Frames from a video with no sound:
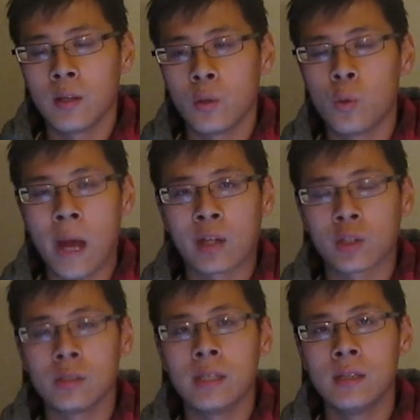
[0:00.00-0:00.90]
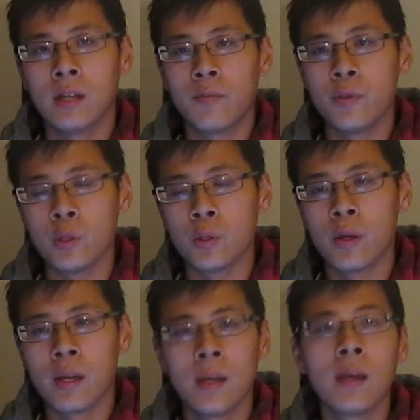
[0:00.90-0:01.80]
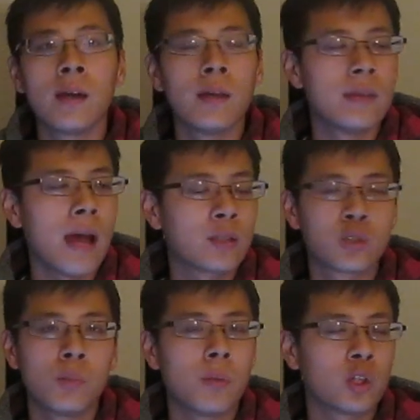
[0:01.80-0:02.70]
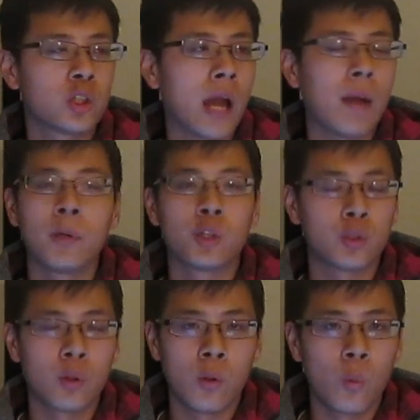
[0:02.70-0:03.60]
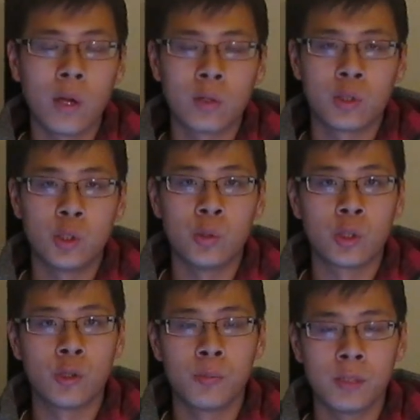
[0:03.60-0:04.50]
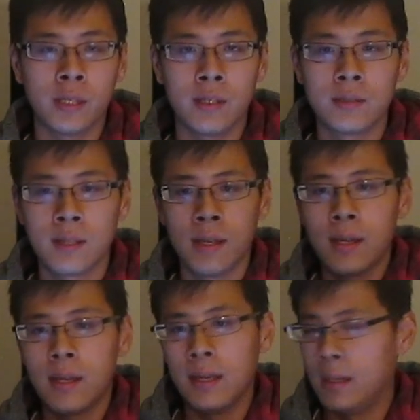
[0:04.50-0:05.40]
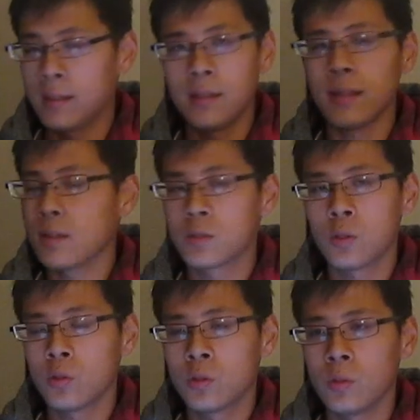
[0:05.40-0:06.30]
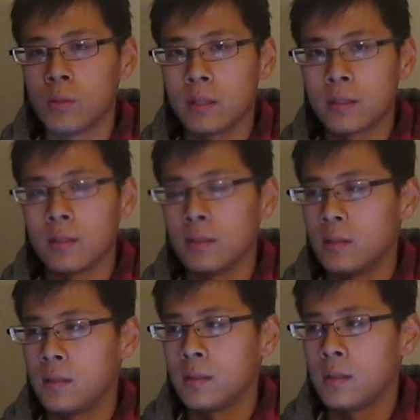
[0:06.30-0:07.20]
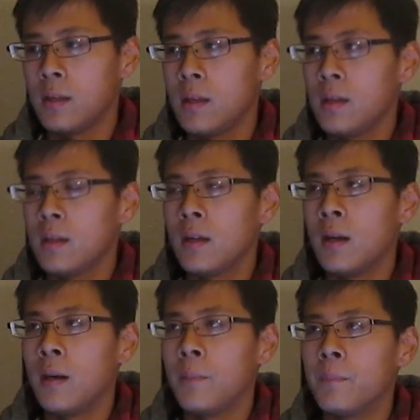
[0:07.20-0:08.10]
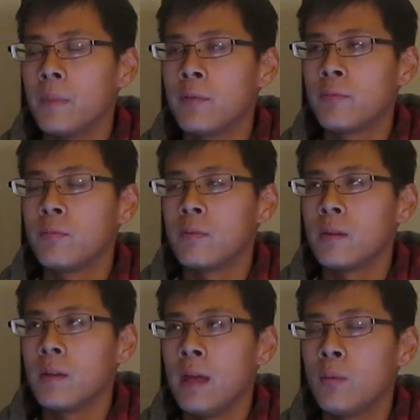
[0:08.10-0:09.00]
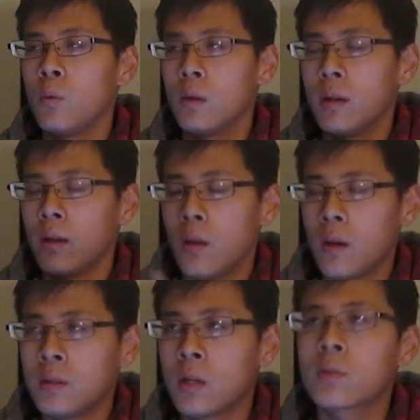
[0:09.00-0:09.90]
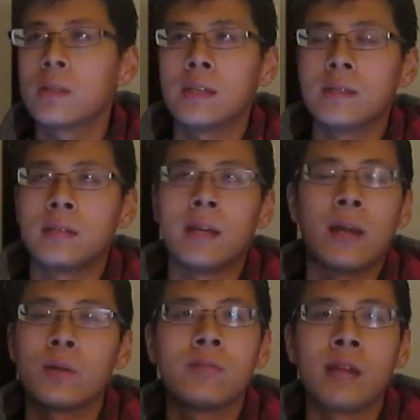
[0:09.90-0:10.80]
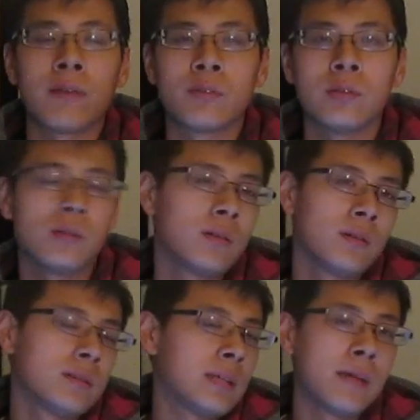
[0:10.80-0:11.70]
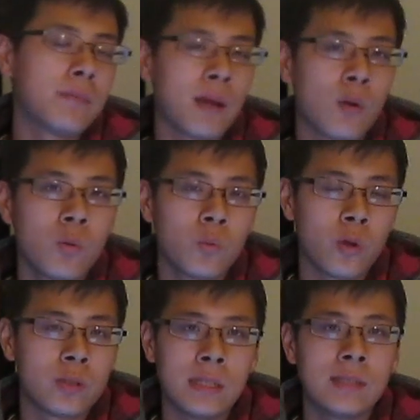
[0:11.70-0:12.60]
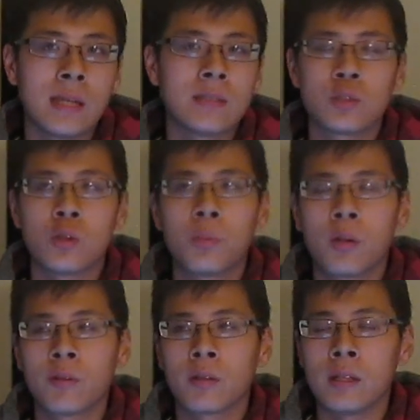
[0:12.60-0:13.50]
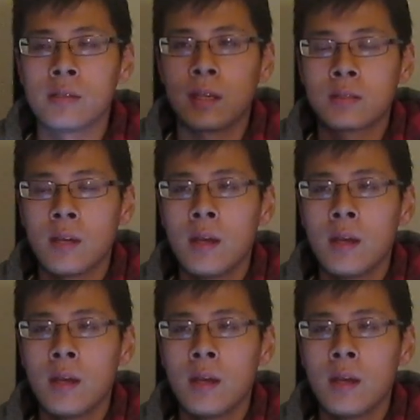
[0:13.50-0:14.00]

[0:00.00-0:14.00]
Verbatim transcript: who actually love you, not so much how much wealth you accumulate and I think that's so true. Like, uh, um, if and w- another thing he said, I don't even have to say in my own words. He says it so perfectly. He says,